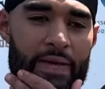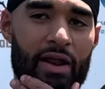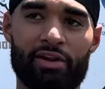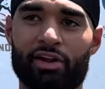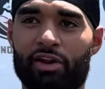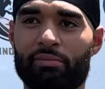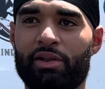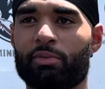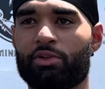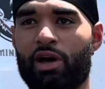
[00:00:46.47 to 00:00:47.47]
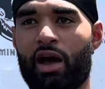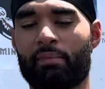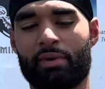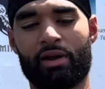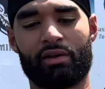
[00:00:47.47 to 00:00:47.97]
No, they're doing an unbelievable job,
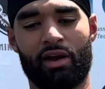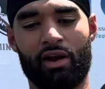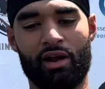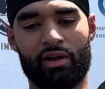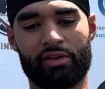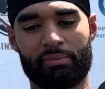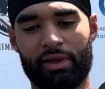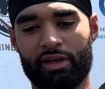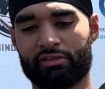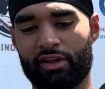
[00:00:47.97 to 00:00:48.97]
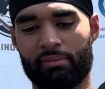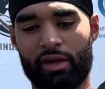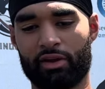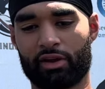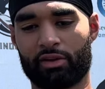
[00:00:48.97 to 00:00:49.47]
man. I think the biggest thing,
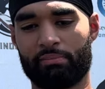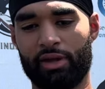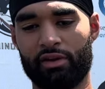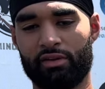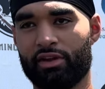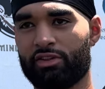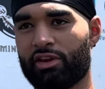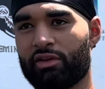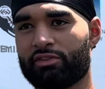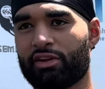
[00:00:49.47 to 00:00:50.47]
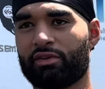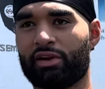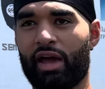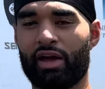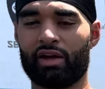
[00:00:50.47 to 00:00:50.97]
man, they're competing each and every single
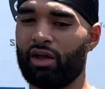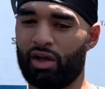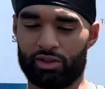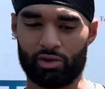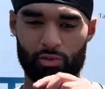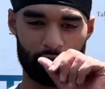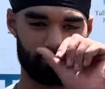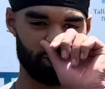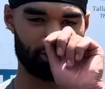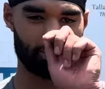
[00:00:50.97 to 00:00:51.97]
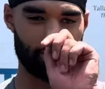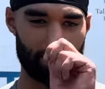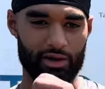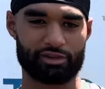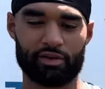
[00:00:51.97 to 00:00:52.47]
day. They're running full-speed
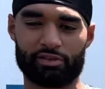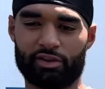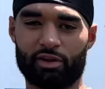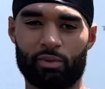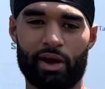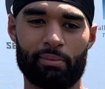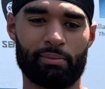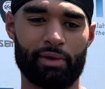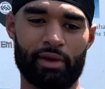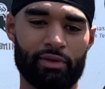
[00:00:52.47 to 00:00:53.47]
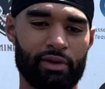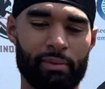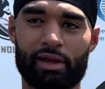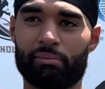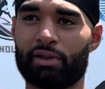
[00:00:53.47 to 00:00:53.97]
routes every single rep, and then they're
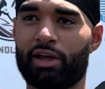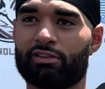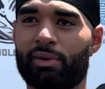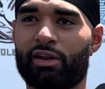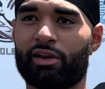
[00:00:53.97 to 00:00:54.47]
making plays, man.